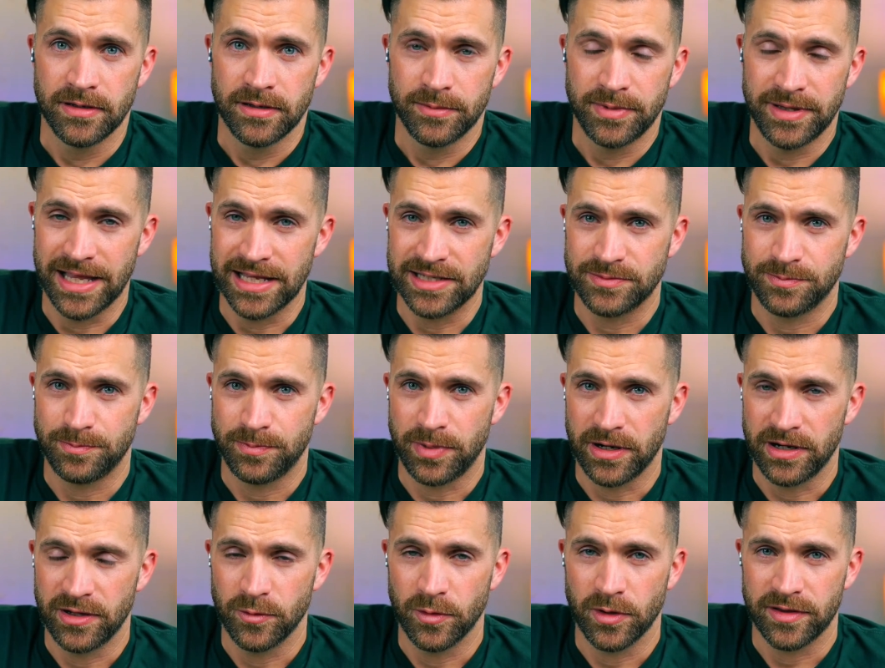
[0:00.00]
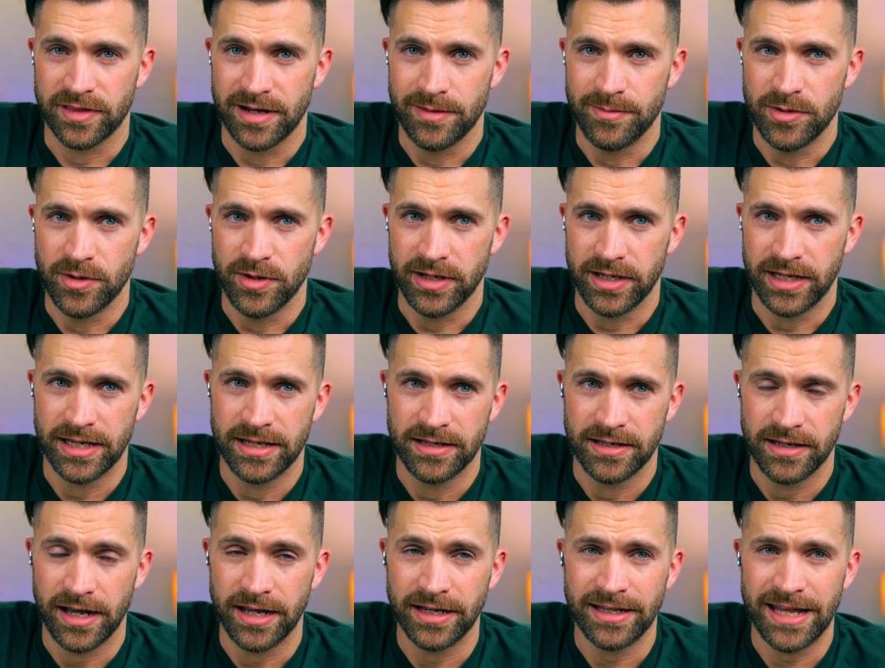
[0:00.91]
But that's part of the work that I'm doing.
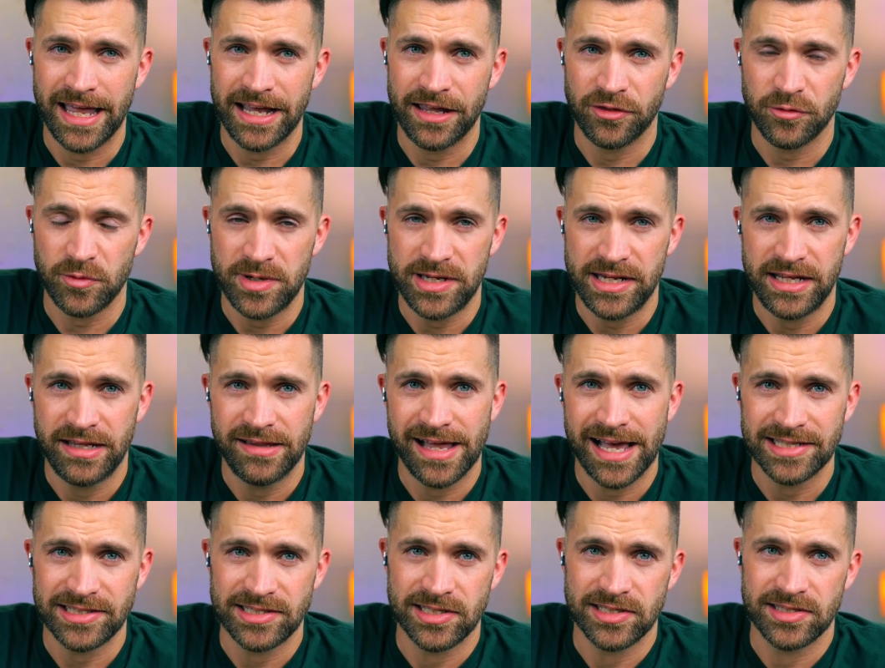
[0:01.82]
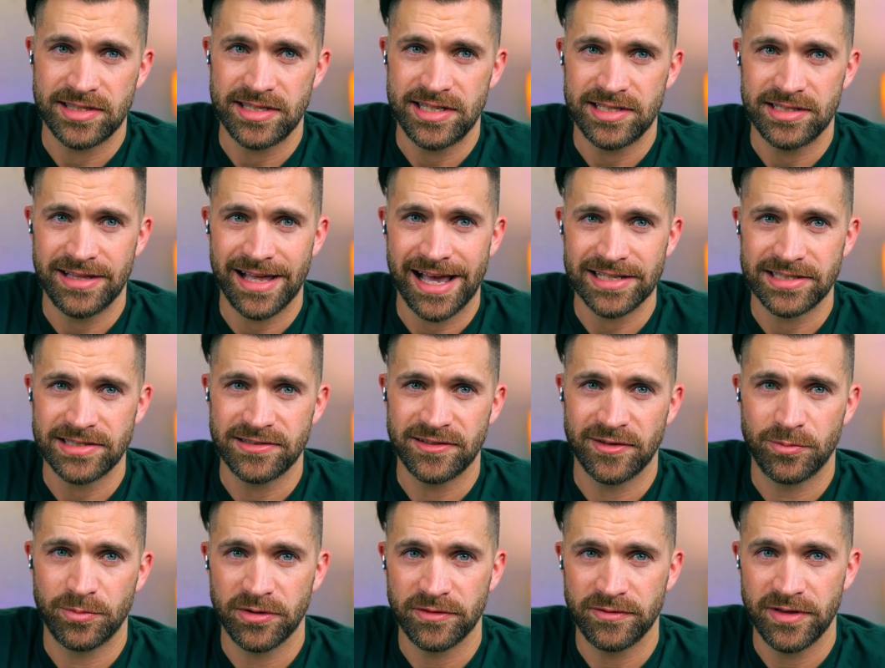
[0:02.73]
Unlike 3D glasses, these glasses
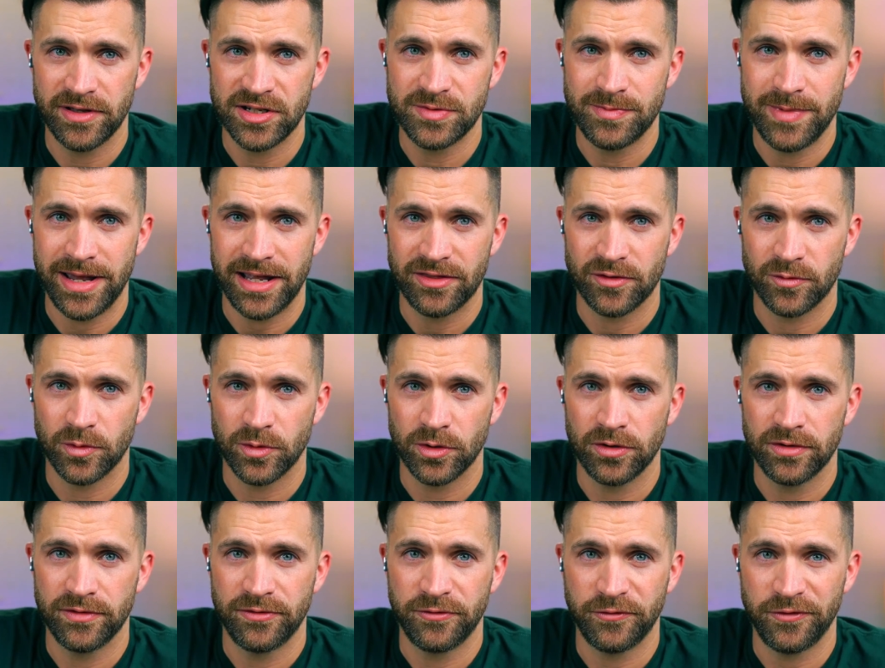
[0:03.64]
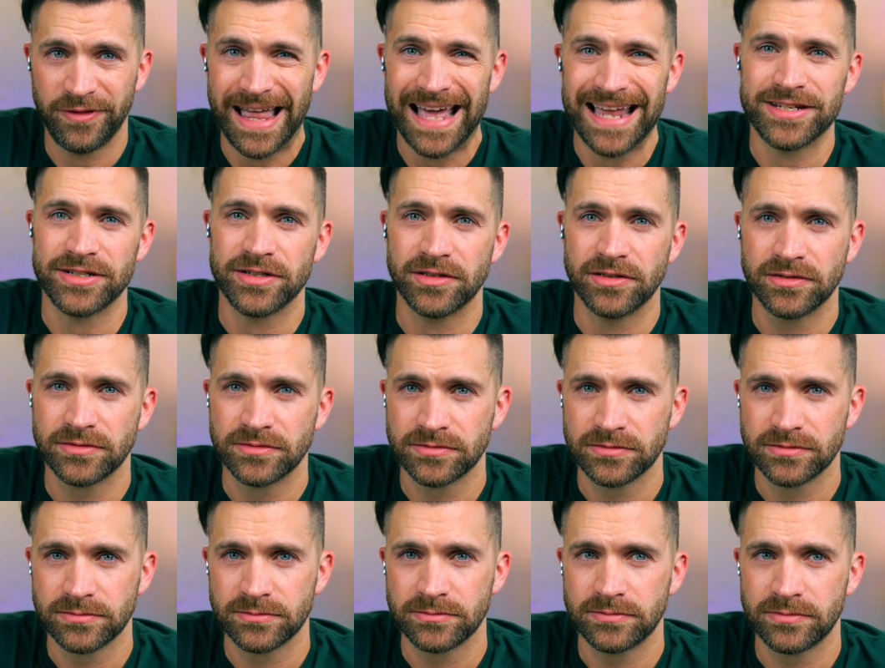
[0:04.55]
of privilege make the world flatter,
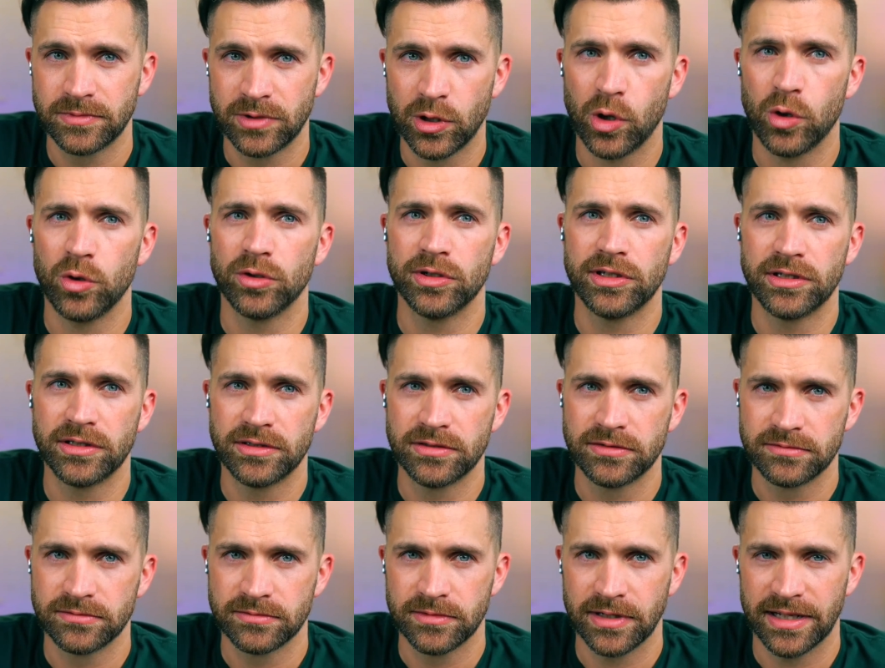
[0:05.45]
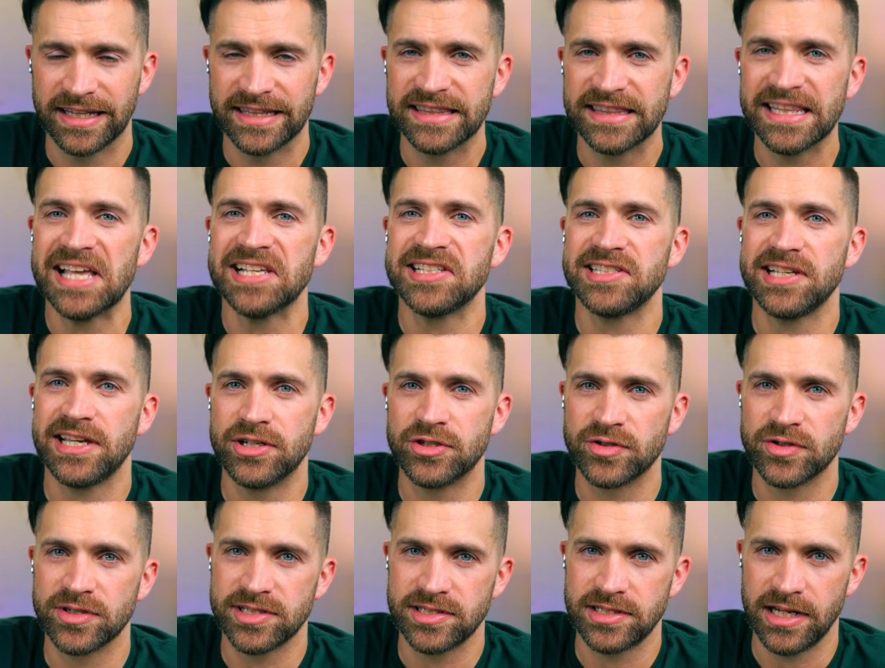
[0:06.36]
colder, less
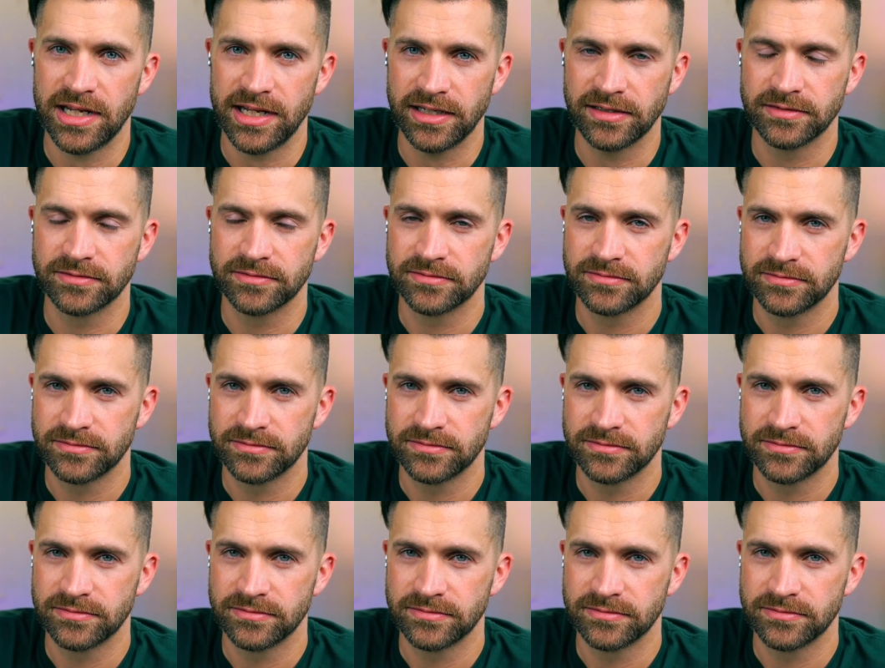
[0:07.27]
interesting,